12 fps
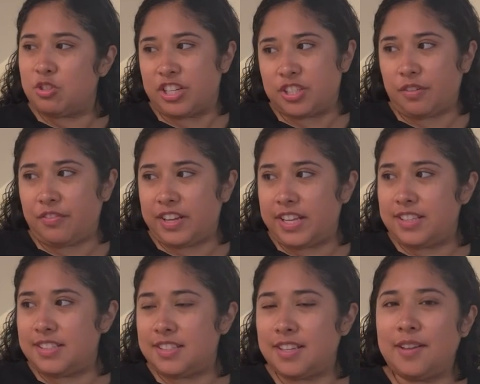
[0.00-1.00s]
are for
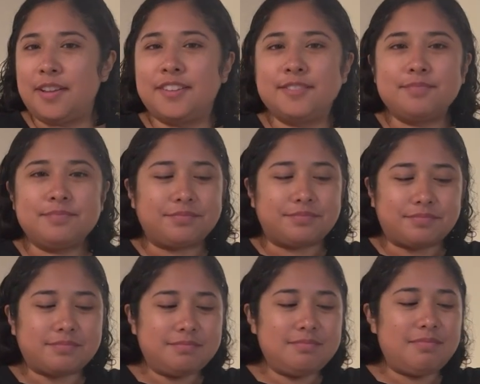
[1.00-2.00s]
kids?
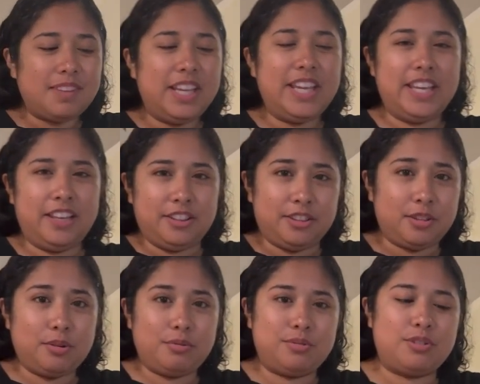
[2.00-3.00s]
He
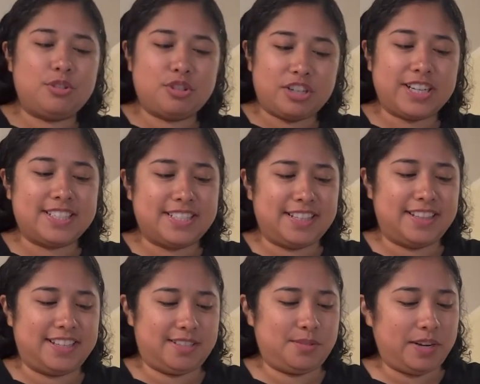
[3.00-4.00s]
threw Trix in
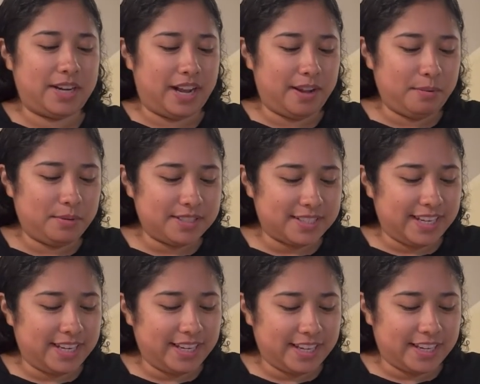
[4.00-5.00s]
this. When I was
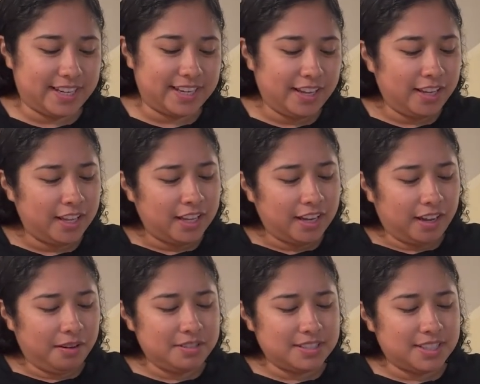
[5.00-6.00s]
eating it, I
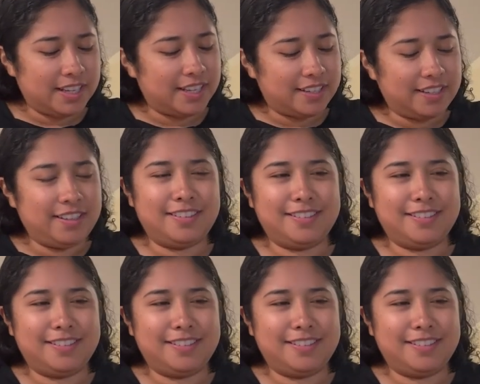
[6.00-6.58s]
was like,